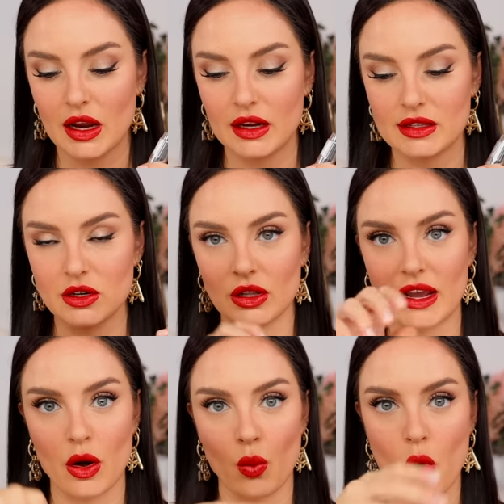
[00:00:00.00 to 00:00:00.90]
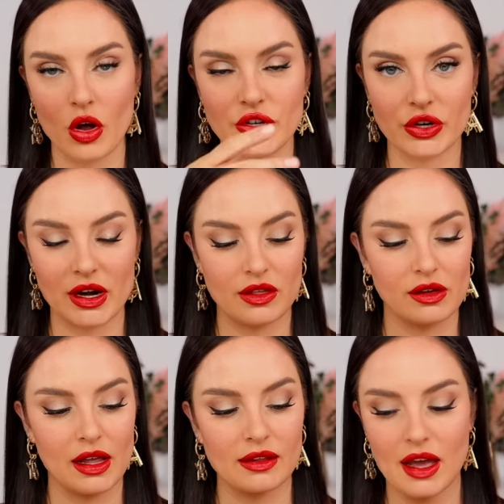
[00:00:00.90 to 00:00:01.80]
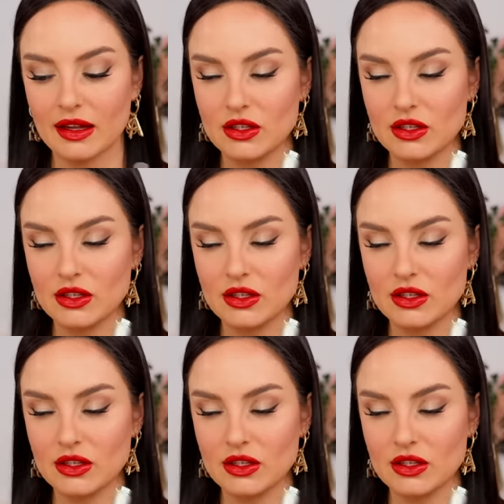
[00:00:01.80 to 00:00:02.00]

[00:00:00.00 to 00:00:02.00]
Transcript: it's not like a wand or anything like that.